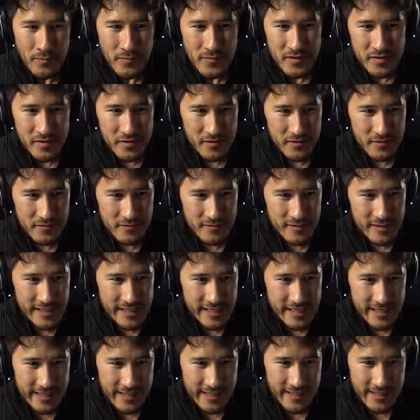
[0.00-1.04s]
to
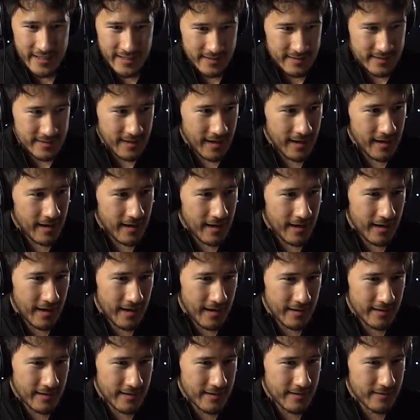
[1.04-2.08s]
wreak his
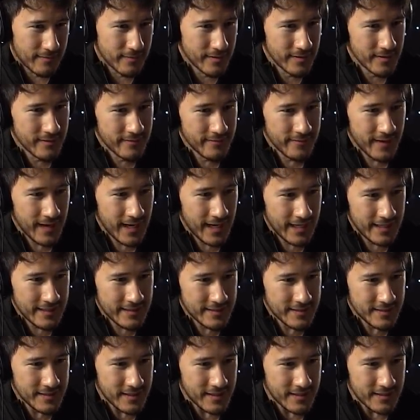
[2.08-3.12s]
horrible
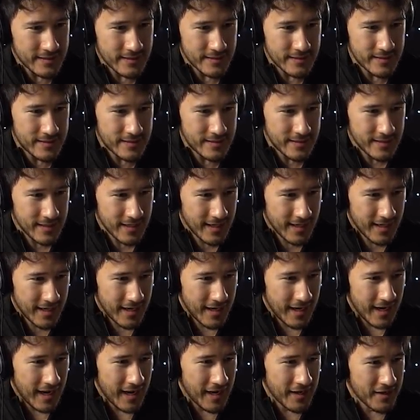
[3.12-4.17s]
vengeance.
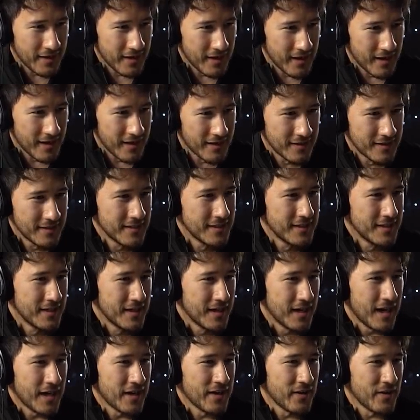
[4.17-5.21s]
And, I
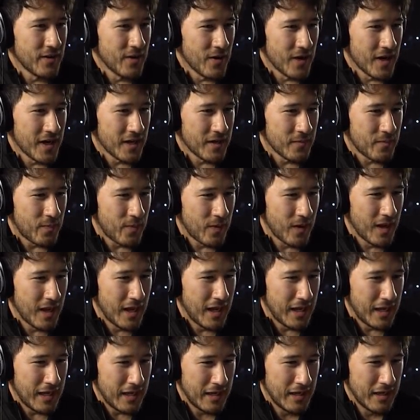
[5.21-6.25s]
don't know how to
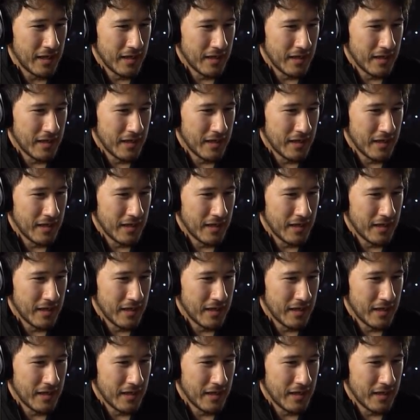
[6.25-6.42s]
play.